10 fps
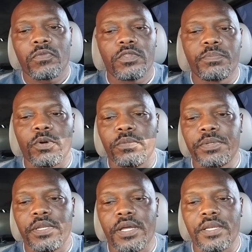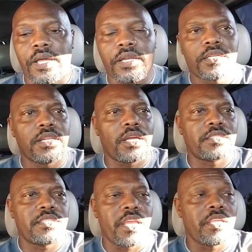Supposed to be there at 9 o'clock.
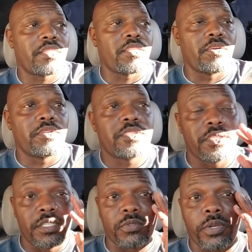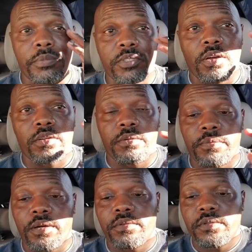It's 8:30. See, this is what I'm talking
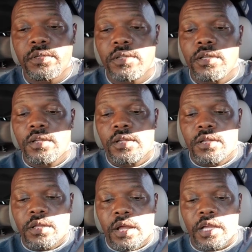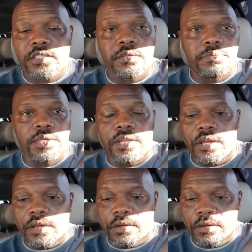about. I should be
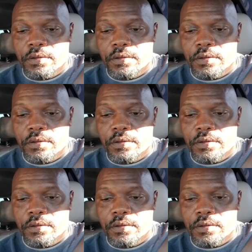there...